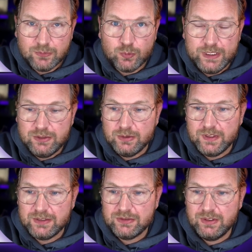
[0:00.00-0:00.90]
redo
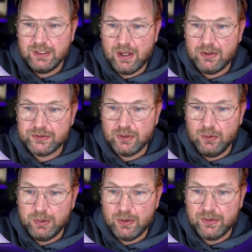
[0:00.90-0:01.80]
this. You can also
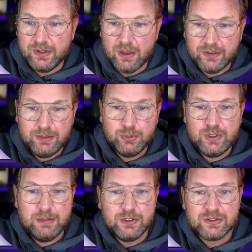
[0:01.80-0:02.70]
upload another
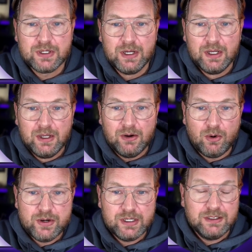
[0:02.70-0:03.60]
input image,
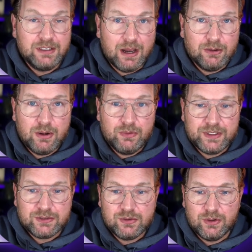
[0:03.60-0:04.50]
or you can download
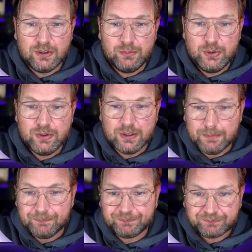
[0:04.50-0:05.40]
this to your computer,
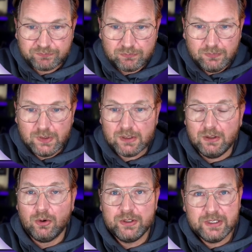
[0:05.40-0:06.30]

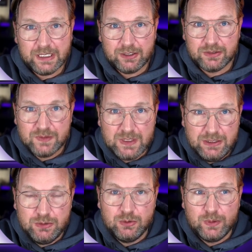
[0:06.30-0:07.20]
or you can
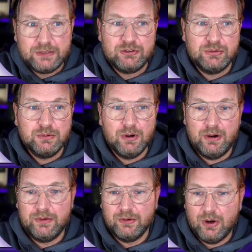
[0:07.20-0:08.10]
continue with two
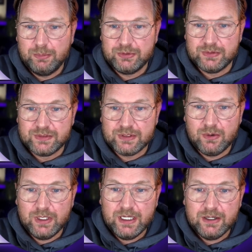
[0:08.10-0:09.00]
other options.
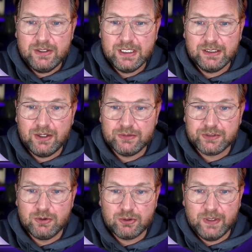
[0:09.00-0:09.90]
So here you can
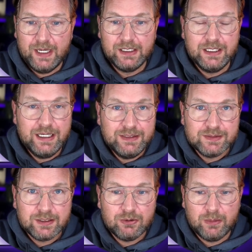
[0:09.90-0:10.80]
also create an
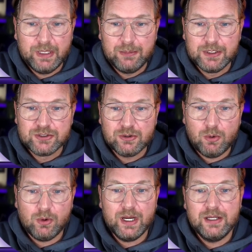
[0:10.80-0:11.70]
Instagram image
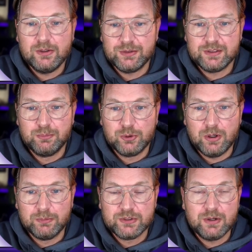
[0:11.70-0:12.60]
or a custom
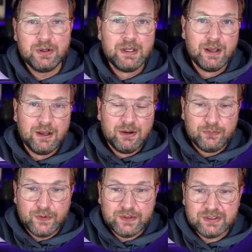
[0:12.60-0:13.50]
prompt. So
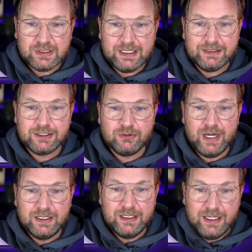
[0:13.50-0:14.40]
first, let's
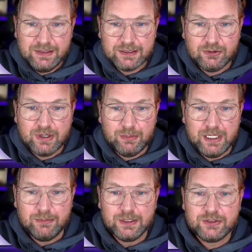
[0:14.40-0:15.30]
create an Instagram
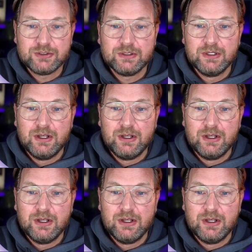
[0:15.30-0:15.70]
image